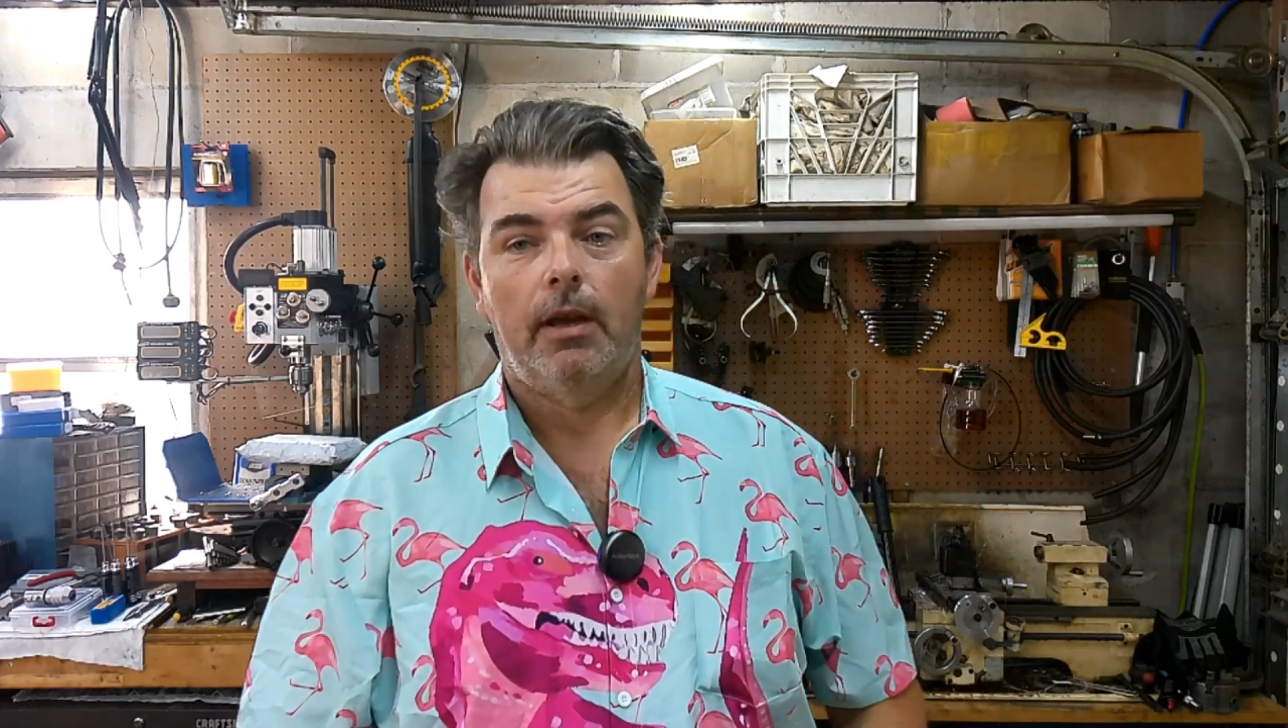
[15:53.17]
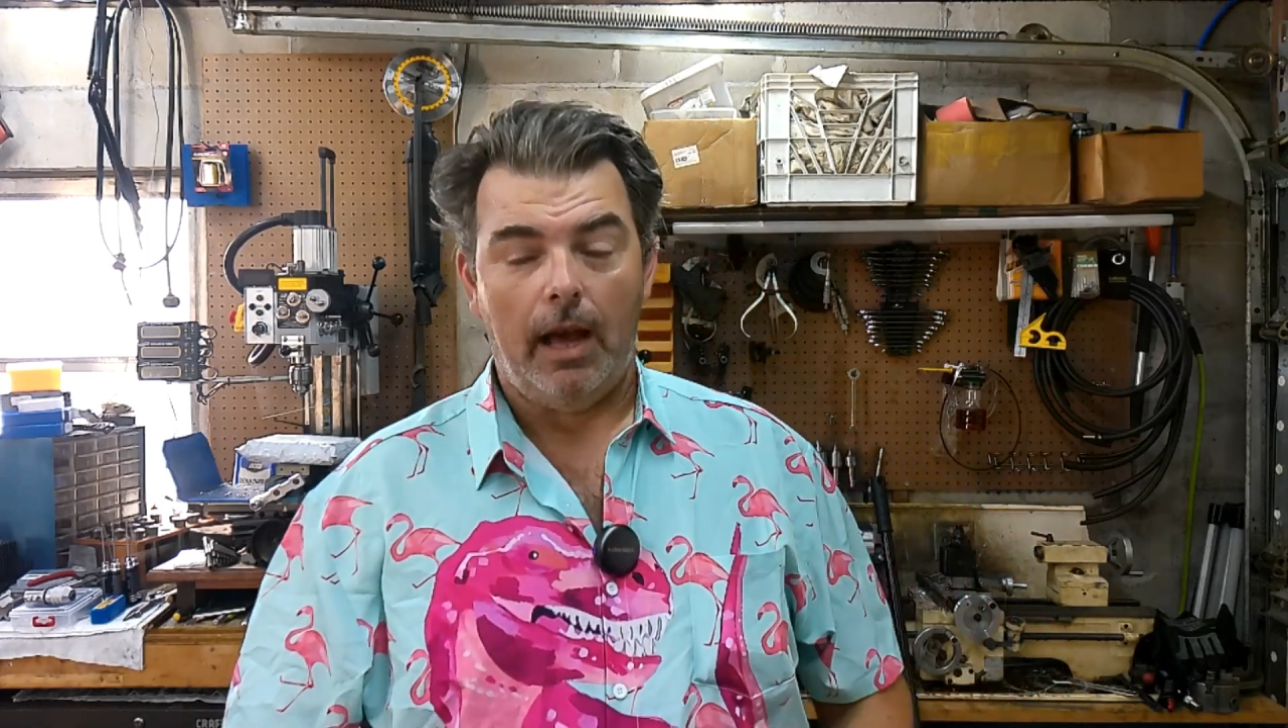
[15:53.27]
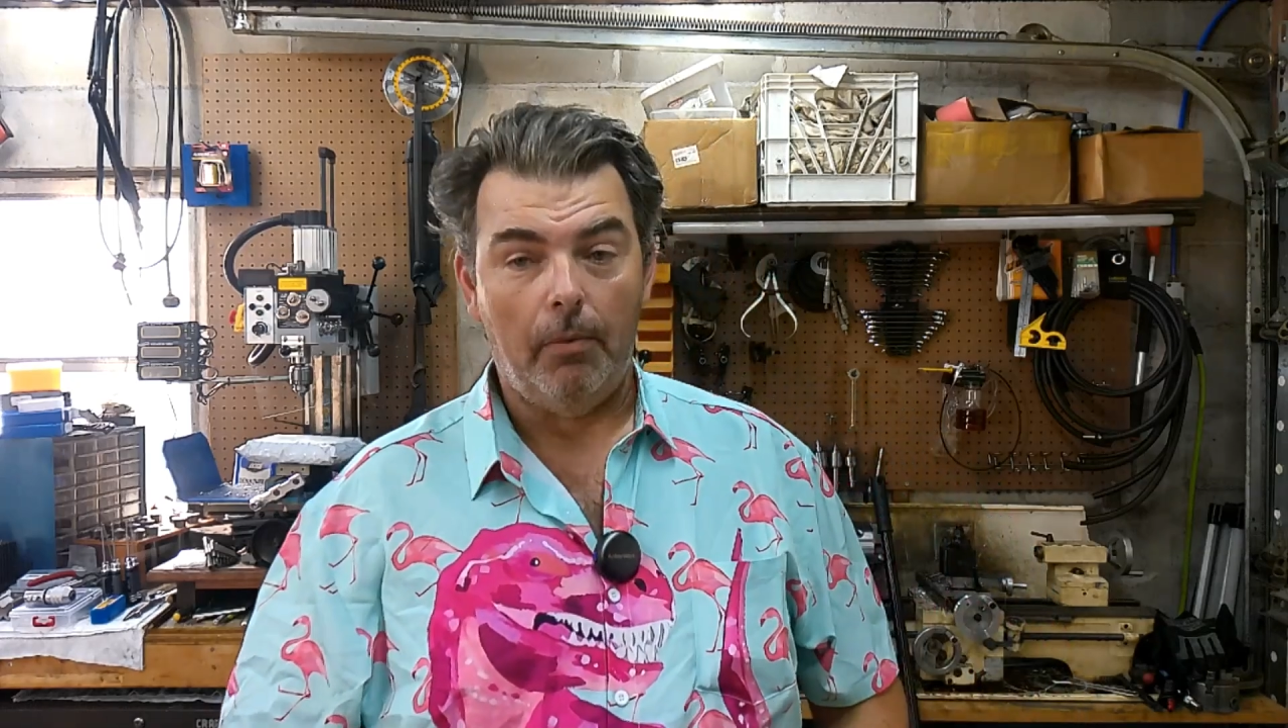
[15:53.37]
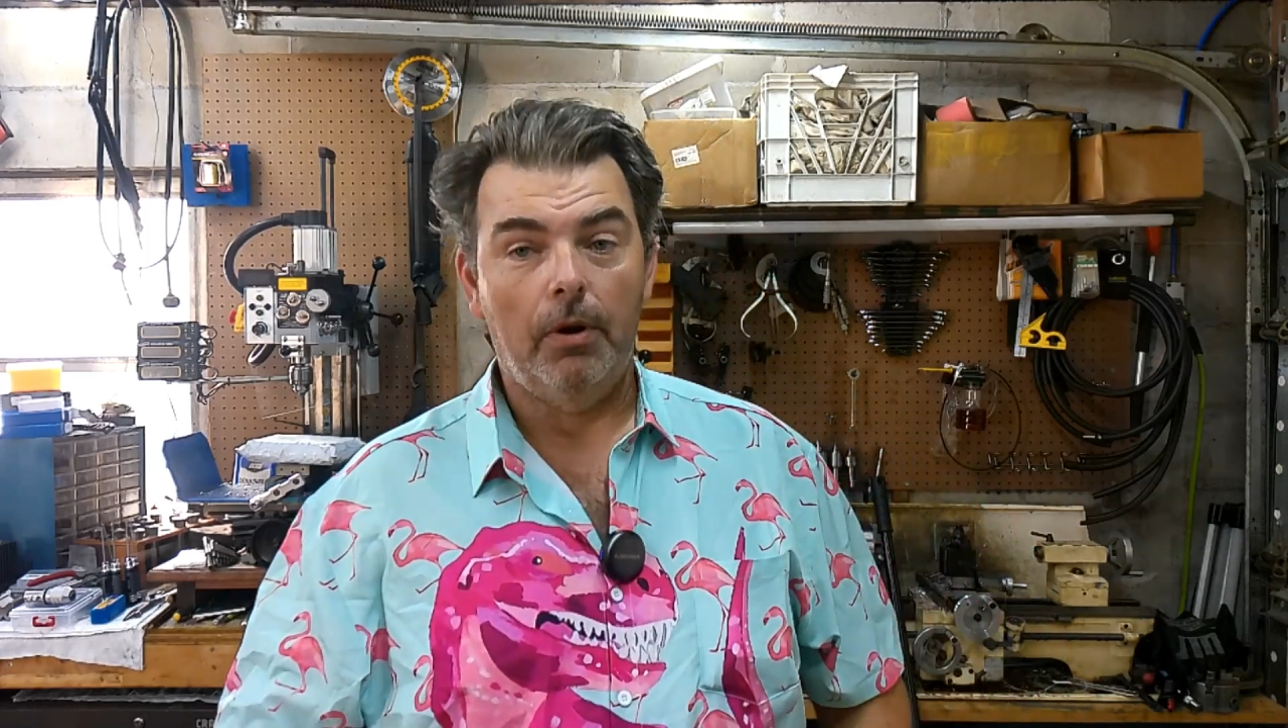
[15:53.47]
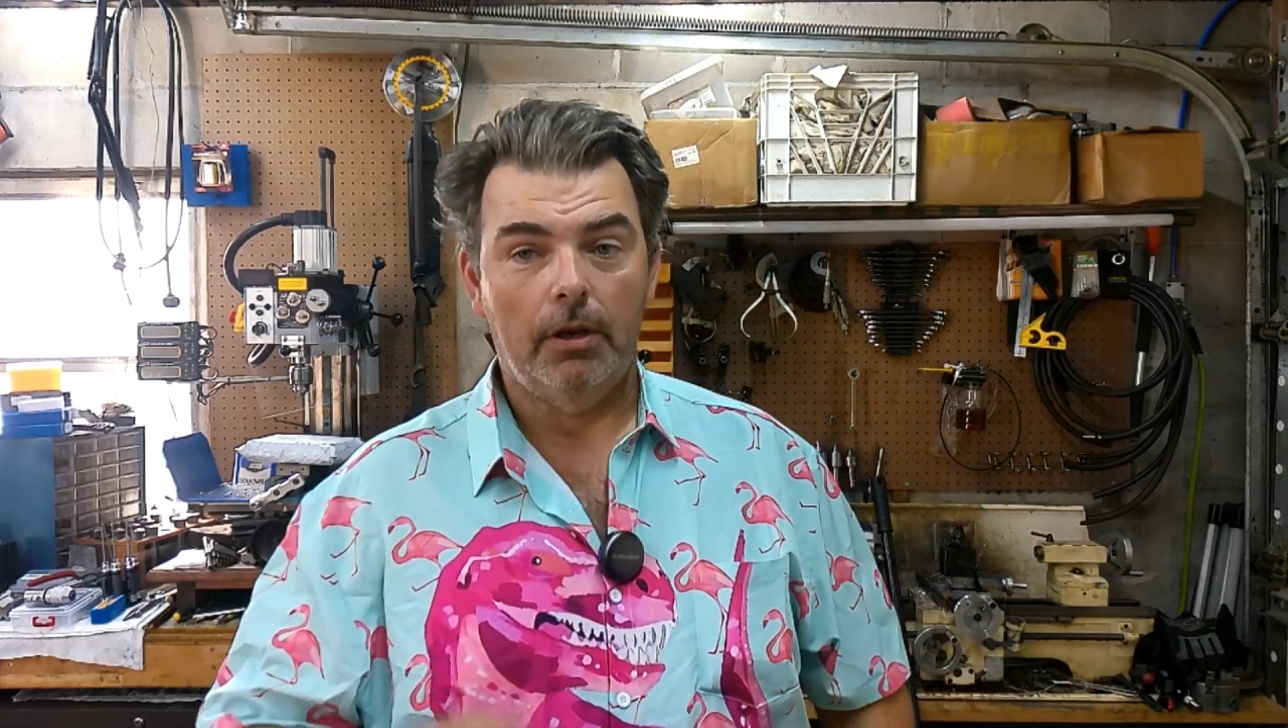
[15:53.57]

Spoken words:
I want